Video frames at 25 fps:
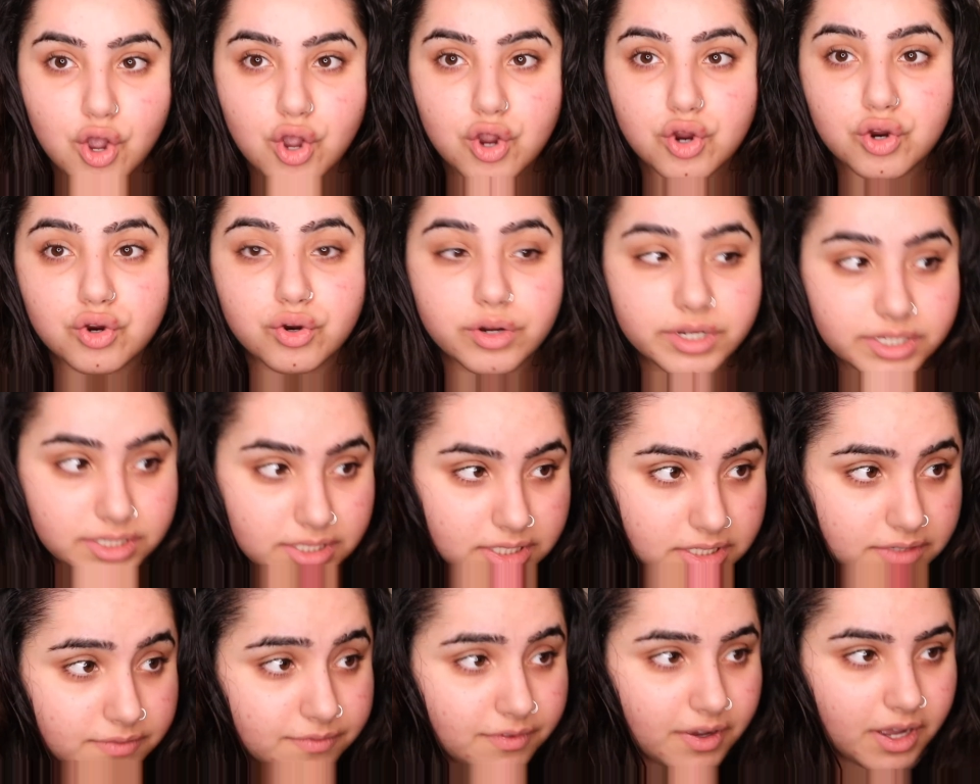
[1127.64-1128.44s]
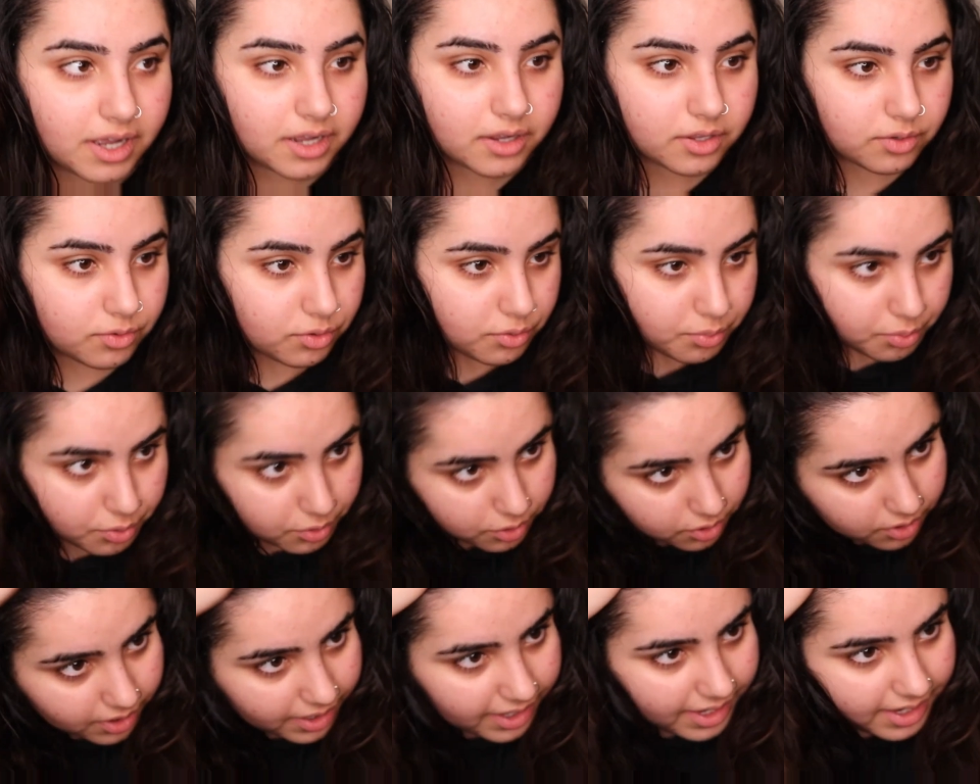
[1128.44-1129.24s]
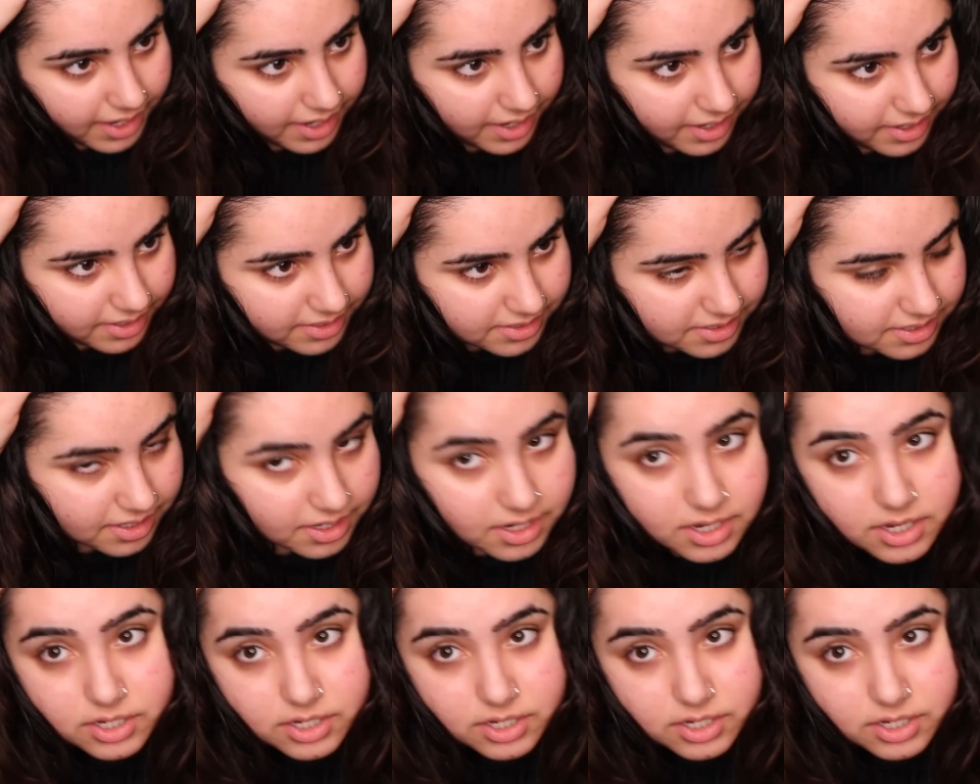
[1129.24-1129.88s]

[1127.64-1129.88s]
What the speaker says: greasy as fuck, you put your hand